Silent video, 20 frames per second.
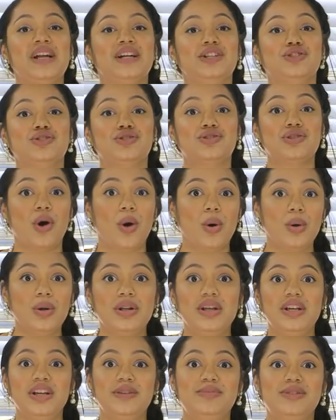It's
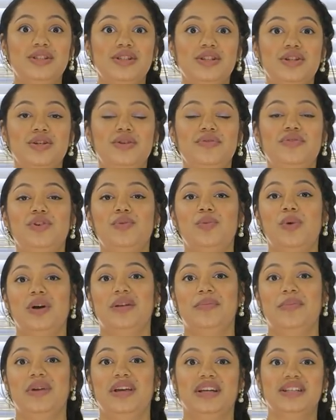totally up to you if you want
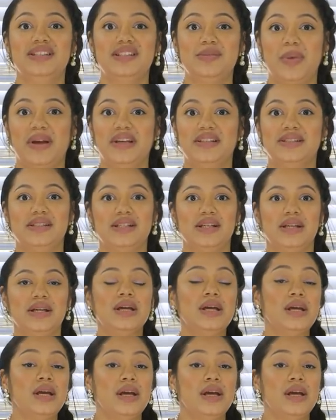to make it spicy.